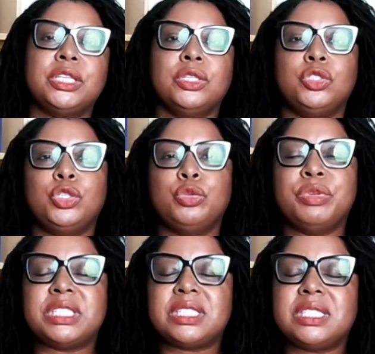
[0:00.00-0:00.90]
to
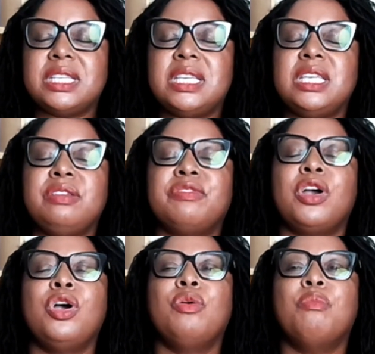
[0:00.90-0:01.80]
receive
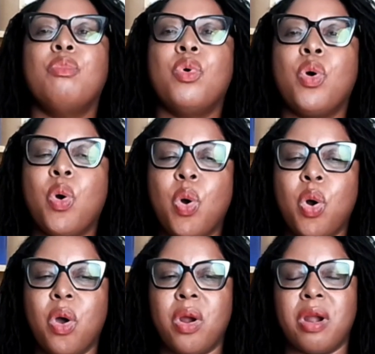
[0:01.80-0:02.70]

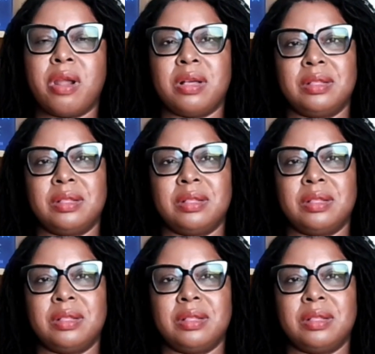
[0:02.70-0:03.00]
more.